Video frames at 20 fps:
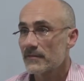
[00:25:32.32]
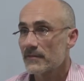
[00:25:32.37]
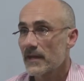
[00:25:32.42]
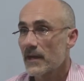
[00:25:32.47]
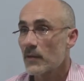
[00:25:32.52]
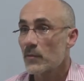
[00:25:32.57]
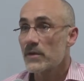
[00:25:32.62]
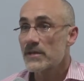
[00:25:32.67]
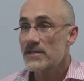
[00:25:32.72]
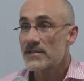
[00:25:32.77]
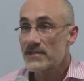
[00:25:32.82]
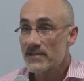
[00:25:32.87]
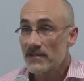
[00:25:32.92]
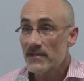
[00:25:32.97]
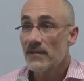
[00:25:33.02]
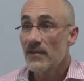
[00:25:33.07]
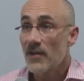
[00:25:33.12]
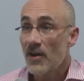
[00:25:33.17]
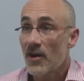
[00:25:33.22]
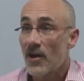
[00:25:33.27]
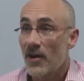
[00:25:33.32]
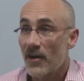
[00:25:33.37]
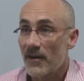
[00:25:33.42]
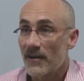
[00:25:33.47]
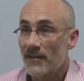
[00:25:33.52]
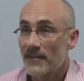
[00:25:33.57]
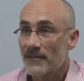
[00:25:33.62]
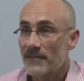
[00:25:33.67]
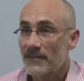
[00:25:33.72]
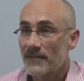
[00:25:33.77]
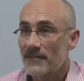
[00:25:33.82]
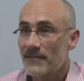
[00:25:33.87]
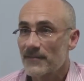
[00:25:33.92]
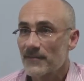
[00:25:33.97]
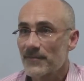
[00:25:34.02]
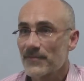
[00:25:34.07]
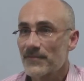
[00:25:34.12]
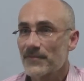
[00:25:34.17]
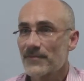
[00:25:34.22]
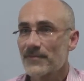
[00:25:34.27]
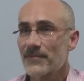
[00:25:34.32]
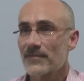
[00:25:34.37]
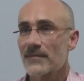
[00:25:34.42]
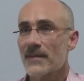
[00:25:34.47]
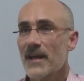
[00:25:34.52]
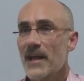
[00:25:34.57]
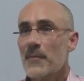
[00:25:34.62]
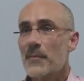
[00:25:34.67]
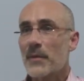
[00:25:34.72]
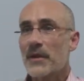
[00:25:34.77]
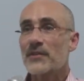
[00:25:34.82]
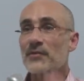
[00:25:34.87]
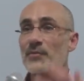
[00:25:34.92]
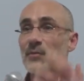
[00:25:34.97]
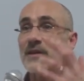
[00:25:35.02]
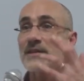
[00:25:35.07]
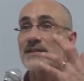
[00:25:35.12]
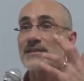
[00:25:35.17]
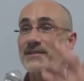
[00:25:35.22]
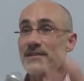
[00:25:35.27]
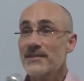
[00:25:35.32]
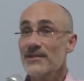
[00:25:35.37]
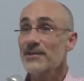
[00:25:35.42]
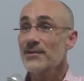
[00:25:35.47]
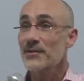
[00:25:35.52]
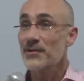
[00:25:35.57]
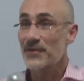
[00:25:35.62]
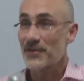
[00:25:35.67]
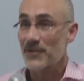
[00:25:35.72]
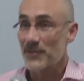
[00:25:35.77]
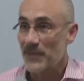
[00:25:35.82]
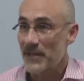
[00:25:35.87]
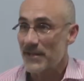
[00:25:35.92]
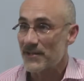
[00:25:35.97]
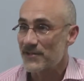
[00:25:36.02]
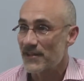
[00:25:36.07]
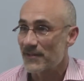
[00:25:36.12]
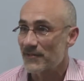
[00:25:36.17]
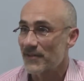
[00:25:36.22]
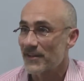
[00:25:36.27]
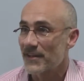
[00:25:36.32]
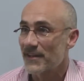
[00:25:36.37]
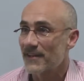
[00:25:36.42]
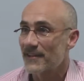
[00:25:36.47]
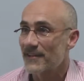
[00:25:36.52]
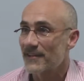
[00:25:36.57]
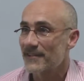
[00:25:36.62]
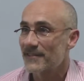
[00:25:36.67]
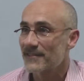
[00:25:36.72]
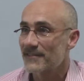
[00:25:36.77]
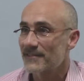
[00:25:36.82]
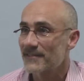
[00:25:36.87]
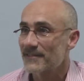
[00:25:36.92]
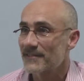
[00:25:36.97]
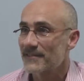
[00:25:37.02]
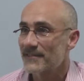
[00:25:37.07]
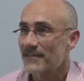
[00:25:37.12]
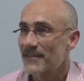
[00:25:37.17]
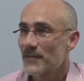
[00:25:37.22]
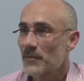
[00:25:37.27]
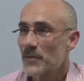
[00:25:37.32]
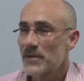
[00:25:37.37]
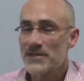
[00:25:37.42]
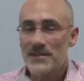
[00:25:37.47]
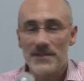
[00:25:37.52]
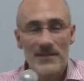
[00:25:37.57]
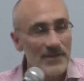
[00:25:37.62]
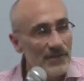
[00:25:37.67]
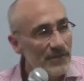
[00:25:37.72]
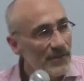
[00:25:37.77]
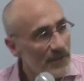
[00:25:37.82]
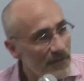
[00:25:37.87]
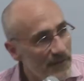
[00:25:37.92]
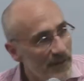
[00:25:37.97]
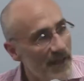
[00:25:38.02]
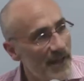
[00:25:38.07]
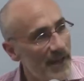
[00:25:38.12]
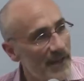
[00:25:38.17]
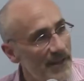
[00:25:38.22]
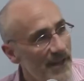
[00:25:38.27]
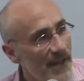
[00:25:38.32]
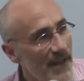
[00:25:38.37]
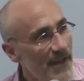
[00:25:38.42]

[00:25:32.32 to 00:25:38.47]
And we still are. Because we still go to the beach every year. We still do that.